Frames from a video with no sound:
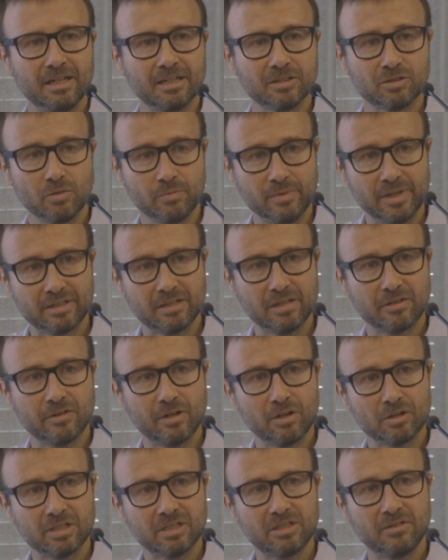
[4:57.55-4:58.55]
subjective
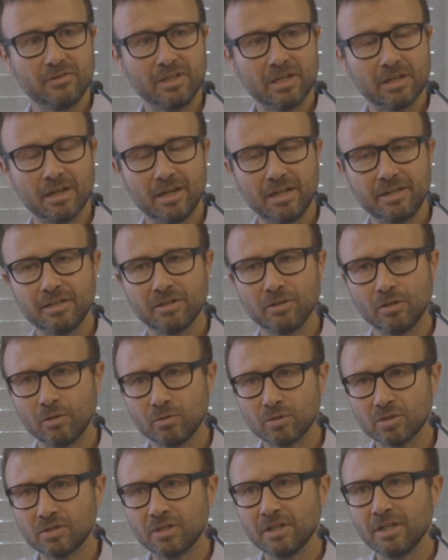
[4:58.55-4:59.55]
cognitive decline,
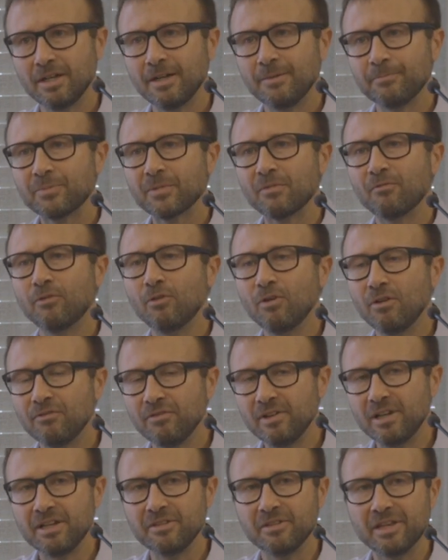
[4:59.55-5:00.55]
those
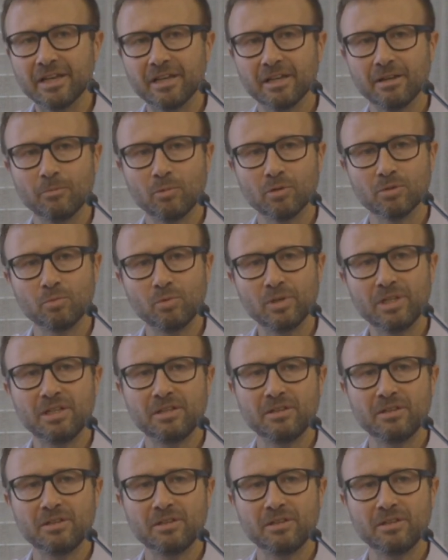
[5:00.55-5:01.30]
fulfilling the what we